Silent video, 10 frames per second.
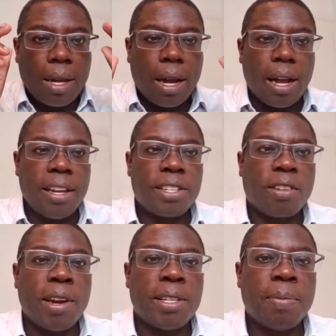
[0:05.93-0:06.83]
Hi, it's
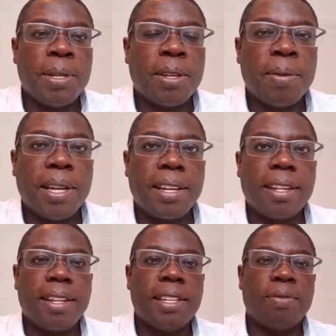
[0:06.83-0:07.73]
great to be
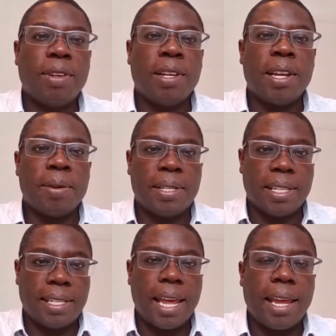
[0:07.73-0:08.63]
doing this video
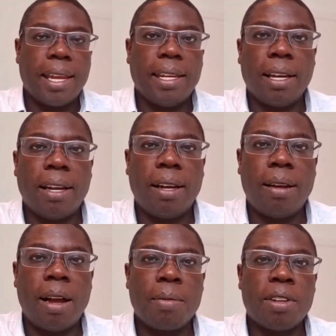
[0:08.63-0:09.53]
today.
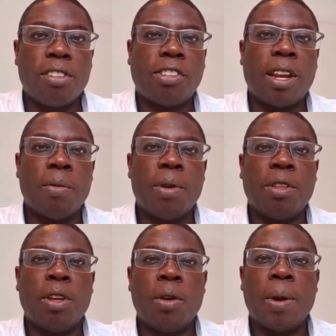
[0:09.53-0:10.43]
I'm going to share with
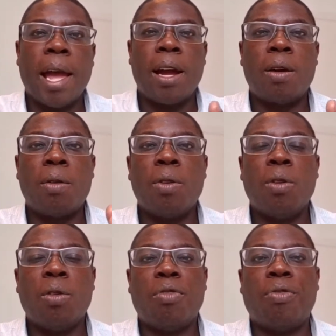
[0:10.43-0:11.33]
you how
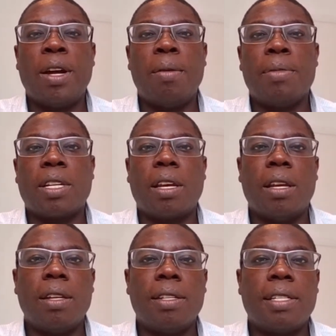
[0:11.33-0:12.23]
law firms
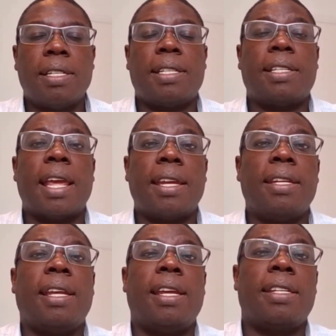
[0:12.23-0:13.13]
can
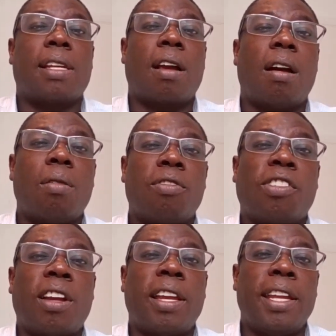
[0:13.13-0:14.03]
sustain its
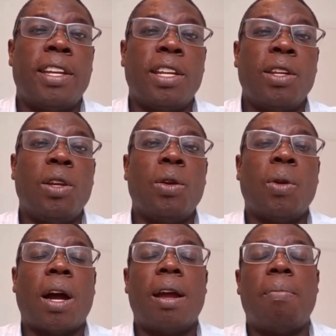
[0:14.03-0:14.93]
culture in a
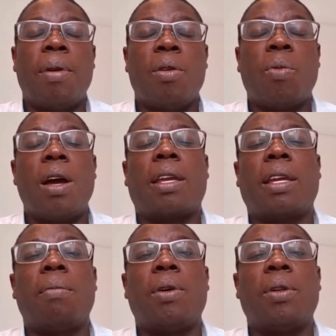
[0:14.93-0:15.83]
new hybrid
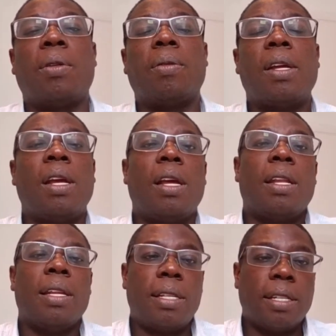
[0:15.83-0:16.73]
working model.
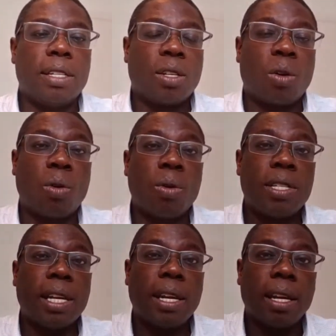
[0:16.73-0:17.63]
This is
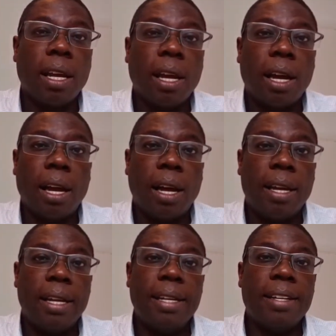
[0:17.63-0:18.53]
causing
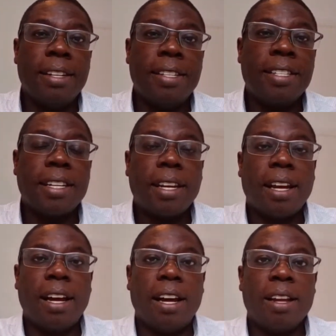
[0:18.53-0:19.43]
leaders
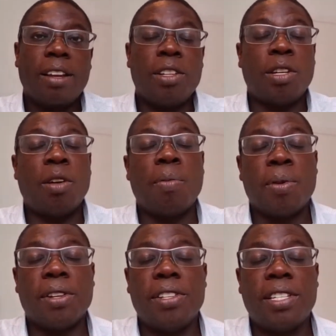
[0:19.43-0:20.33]

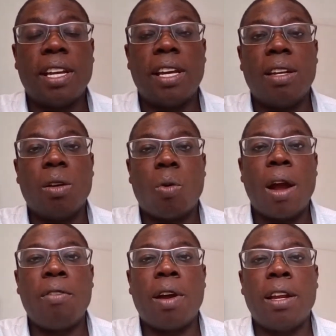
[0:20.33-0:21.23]
considerable concern, and
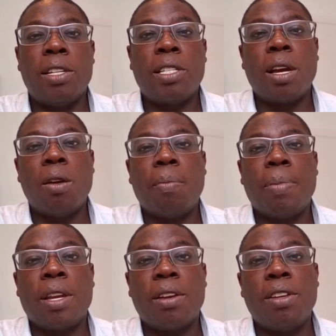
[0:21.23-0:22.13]
quite rightly so,
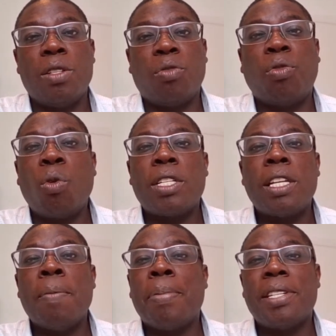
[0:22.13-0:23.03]
because
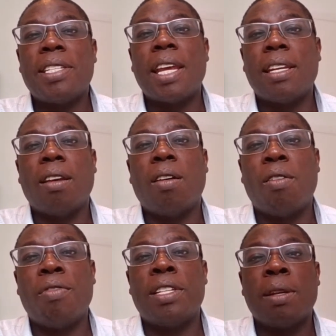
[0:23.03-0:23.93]
40%
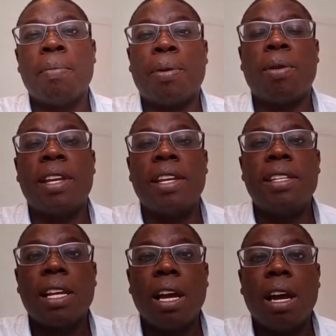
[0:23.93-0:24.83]
of its
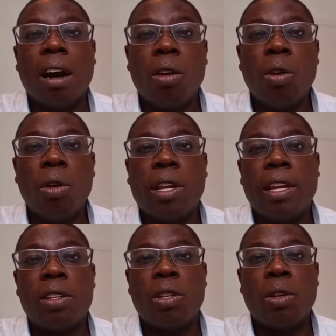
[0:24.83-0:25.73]
employees are
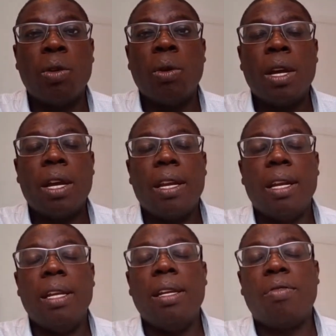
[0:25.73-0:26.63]
looking to
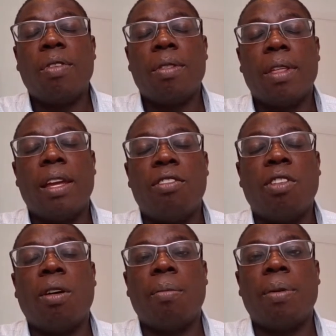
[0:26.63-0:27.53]
leave their
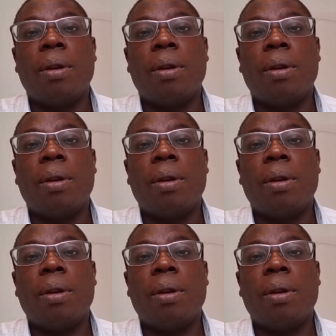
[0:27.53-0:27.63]
job.